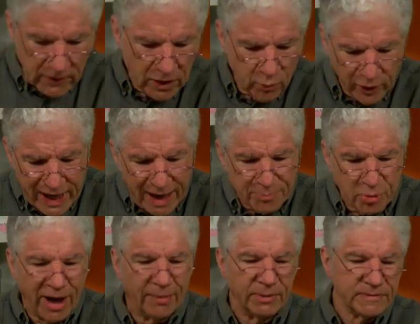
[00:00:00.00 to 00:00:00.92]
we got
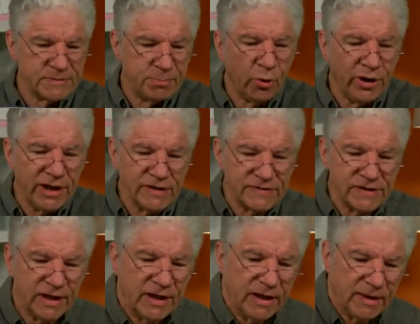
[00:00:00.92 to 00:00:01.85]
problems. Point is,
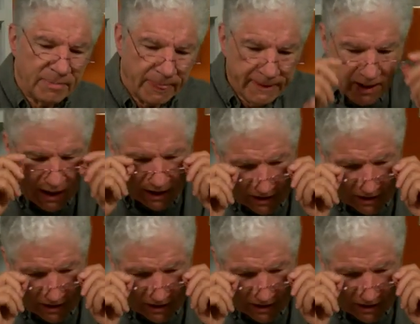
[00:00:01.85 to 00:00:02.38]
it